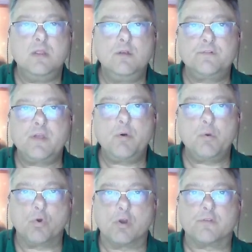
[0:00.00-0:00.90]
Here's how
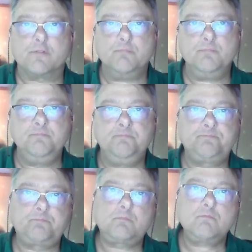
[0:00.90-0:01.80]
it works.
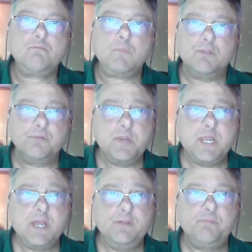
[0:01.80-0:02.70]
3
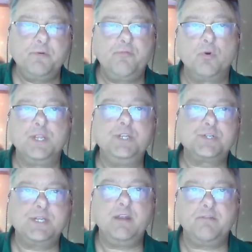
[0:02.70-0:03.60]
days before
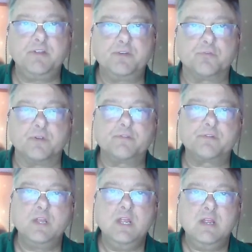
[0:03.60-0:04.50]
each date of
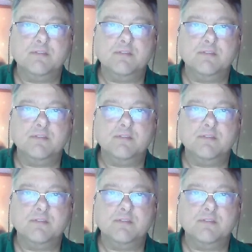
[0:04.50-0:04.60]
interest,